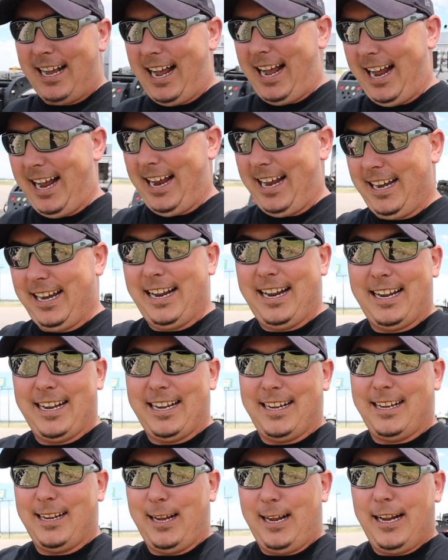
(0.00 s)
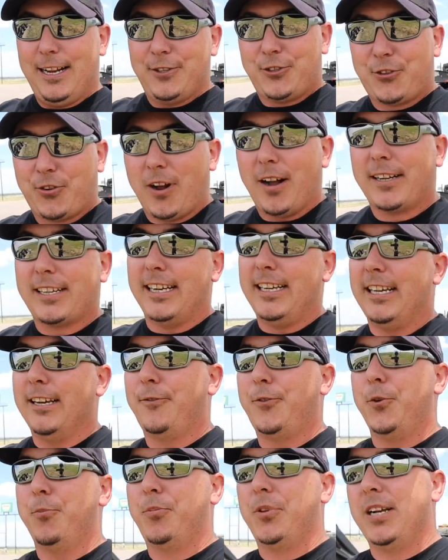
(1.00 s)
And in trucking, if
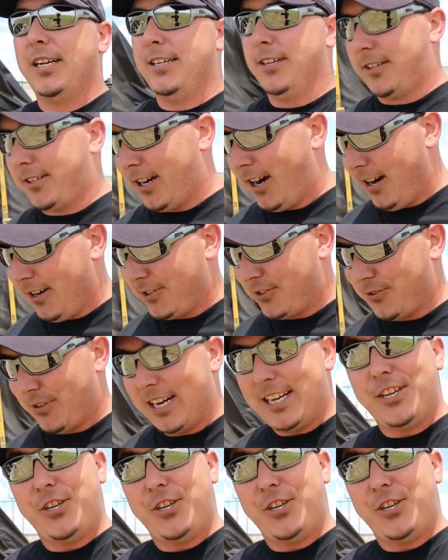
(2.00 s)
you play your cards right,